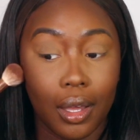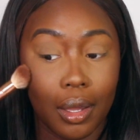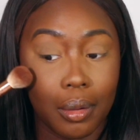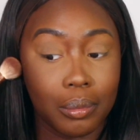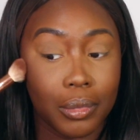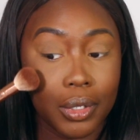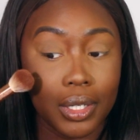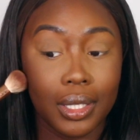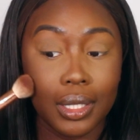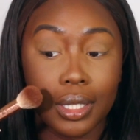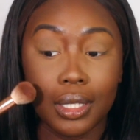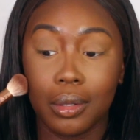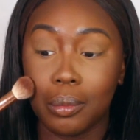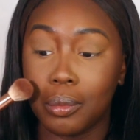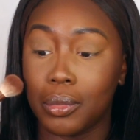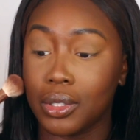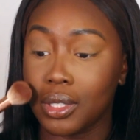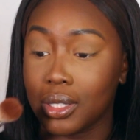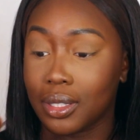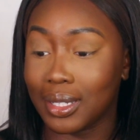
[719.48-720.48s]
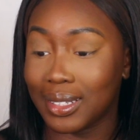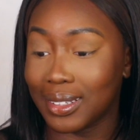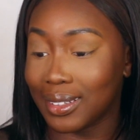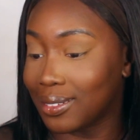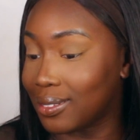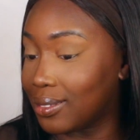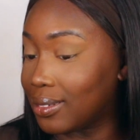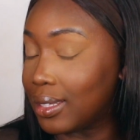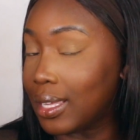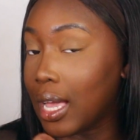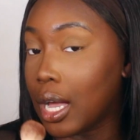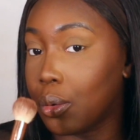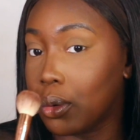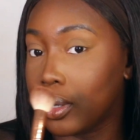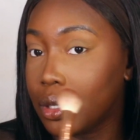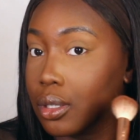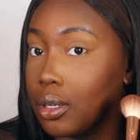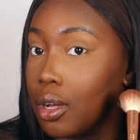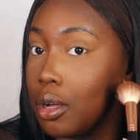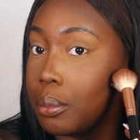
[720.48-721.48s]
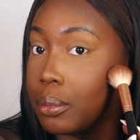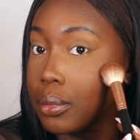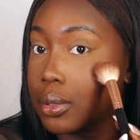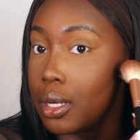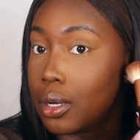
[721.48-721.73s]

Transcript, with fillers: I'm looking in the monitor to see how it comes